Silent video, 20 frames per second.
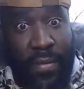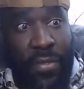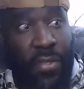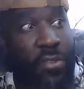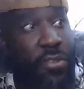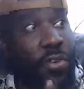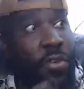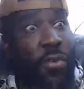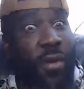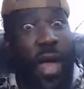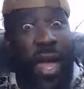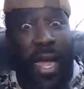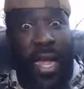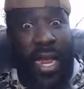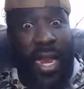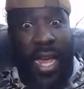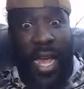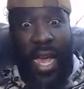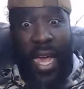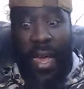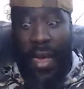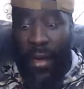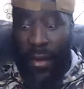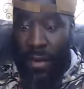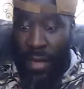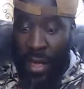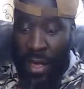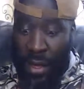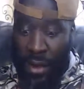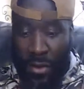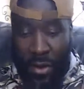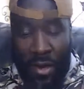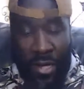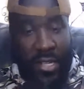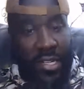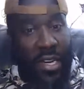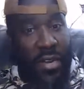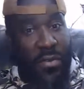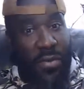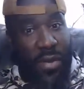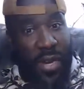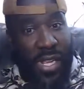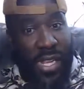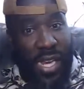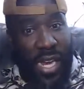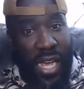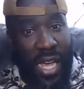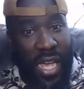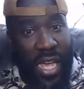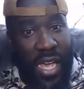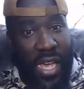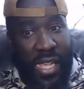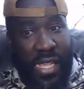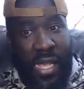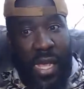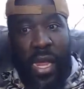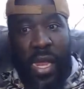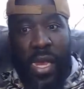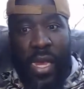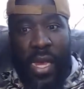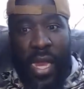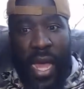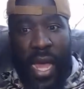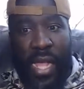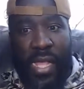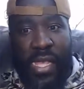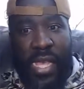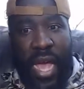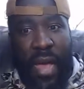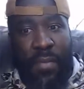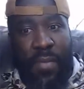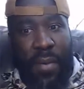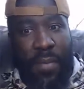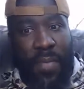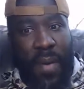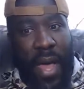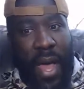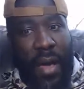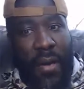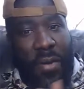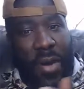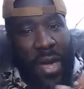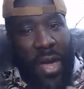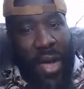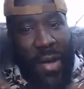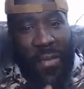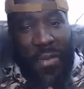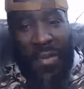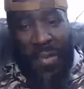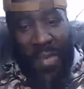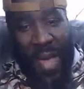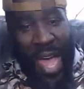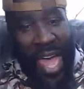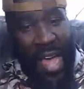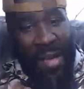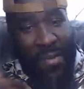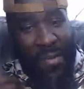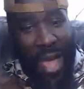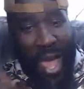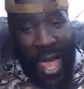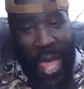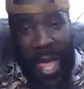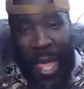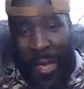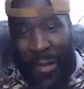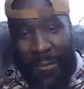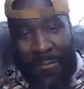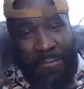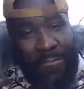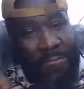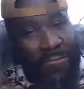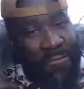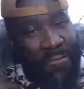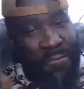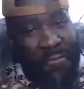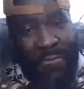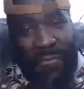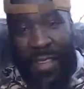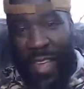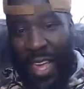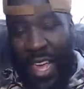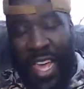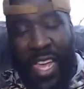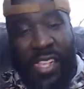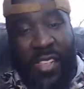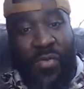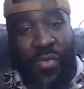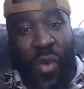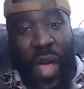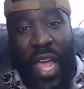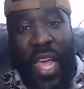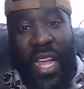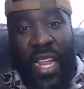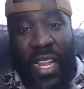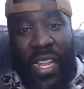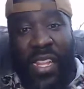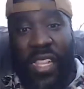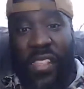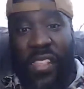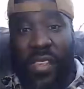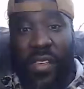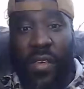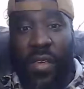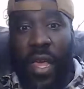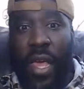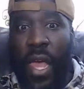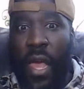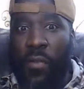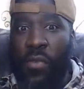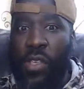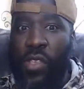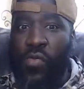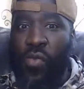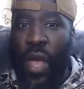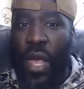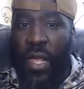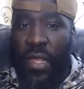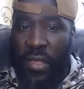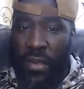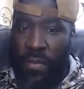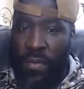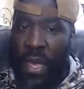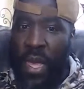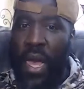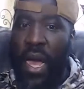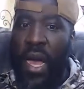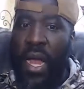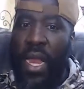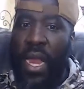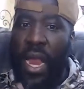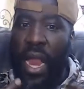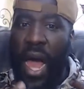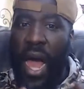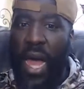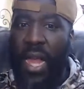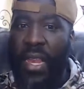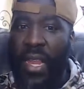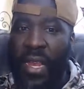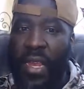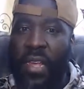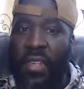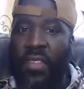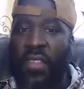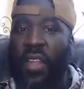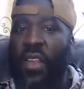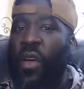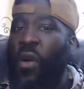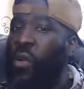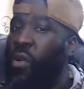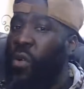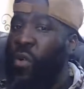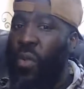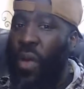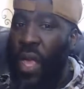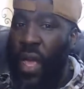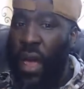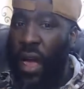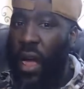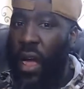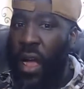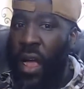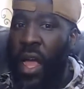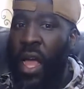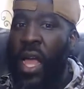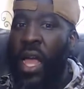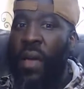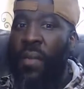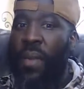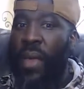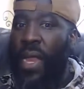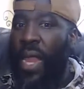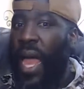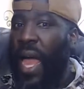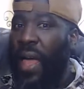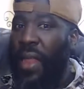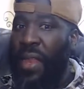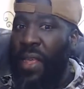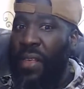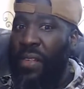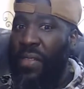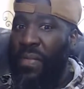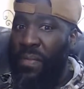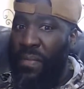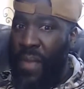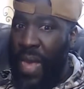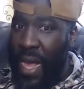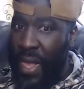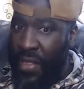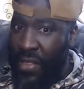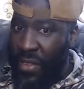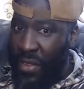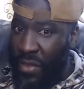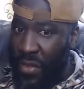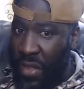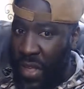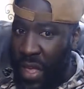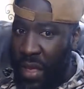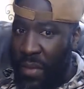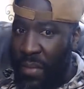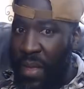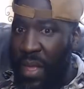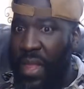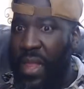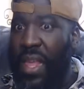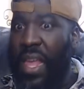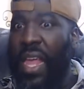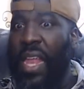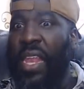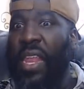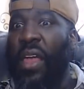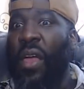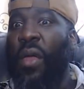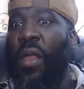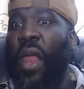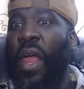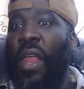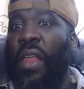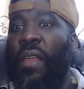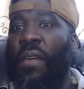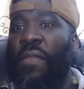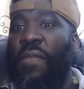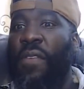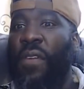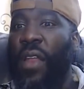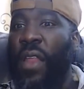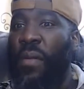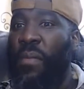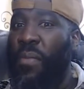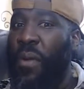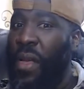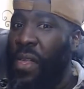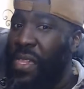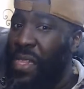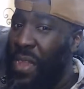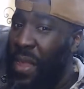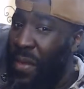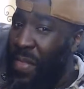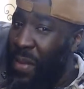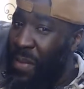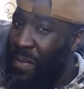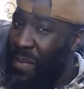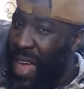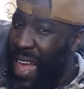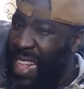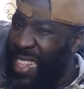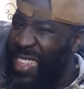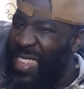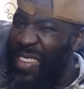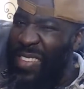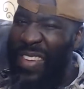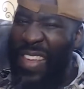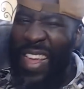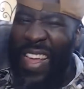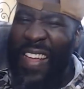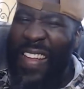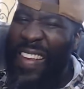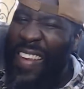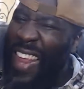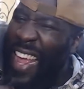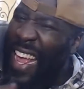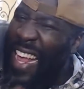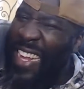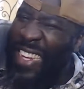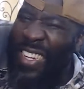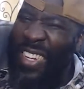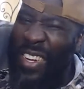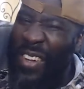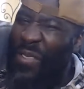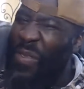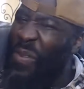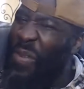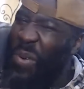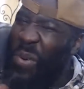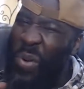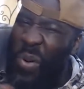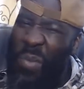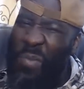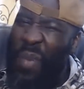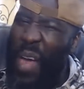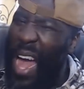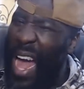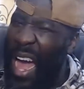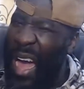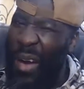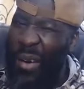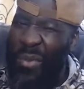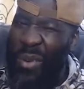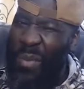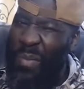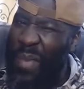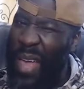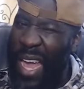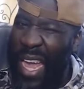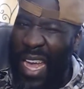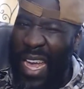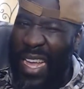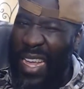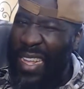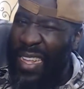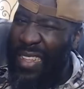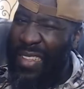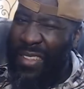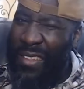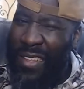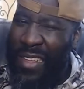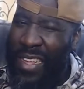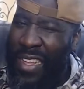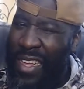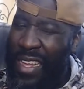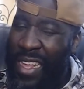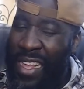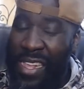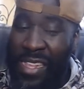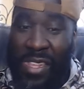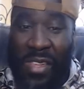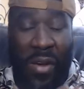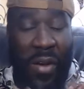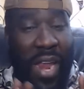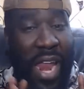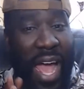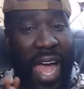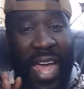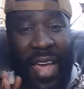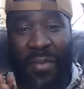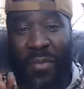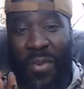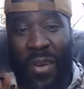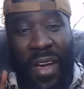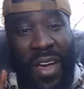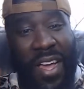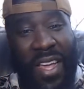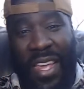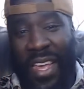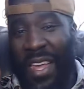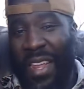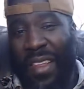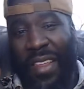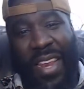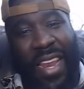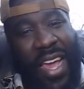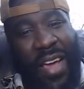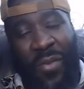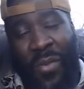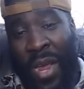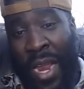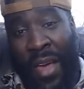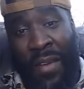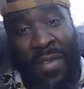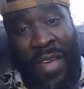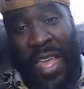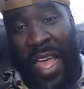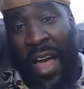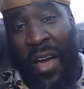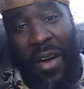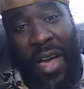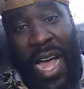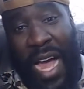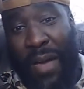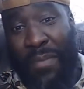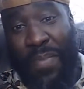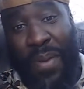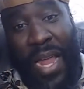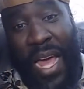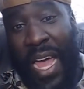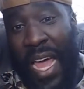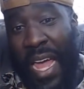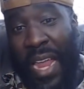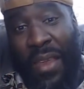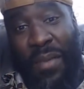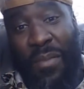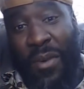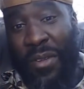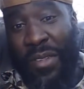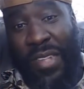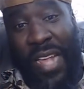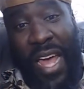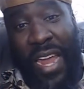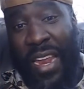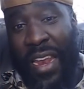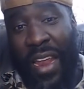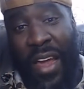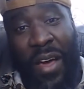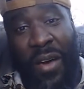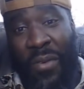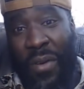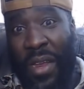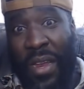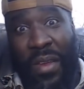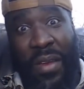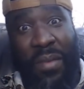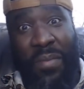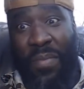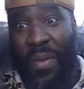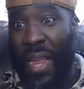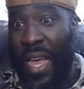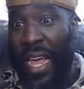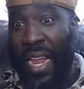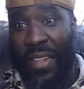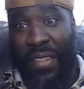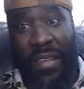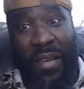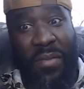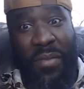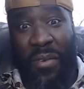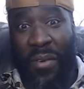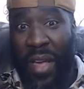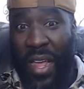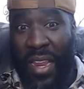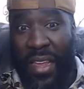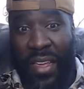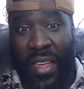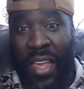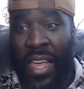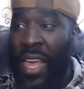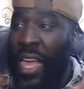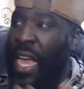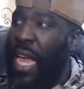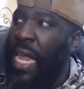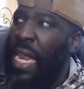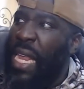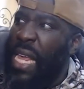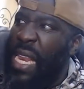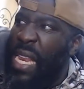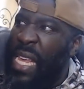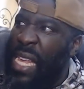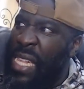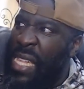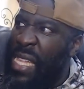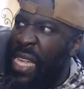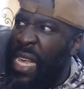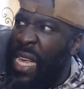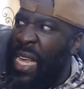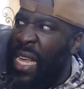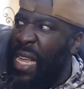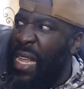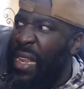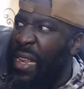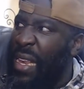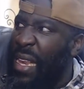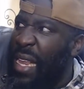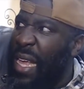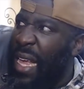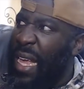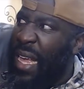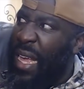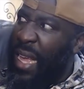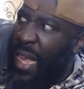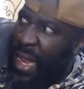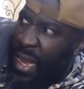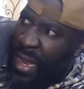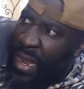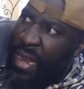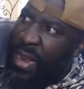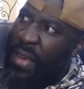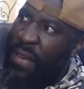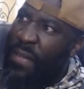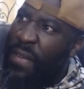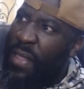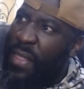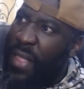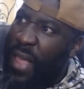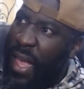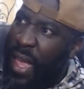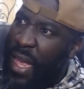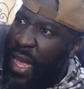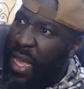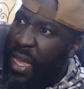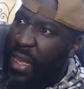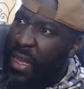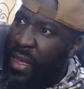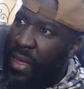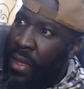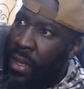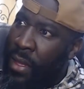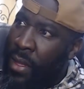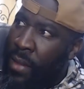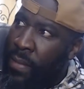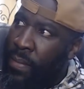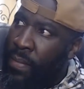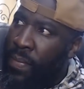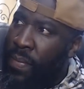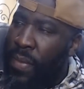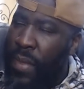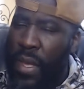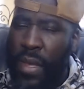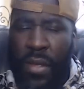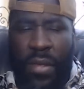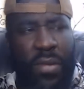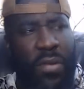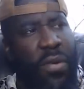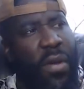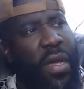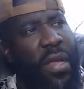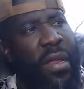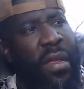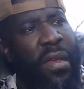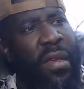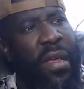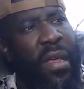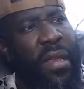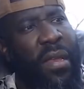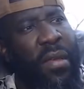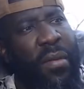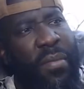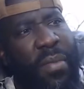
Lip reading: Threw a rock in the air, crushed it with his legs. That type of power coming back, man. It was waiting to be unlocked in us to know who we are. But now these mantles coming. And then in the full embracing of the mantle, there's just full power, man. So, like, bro, like whatever y'all got playing, the Most High done already been playing something greater. And then he said, the ending of a thing is greater than the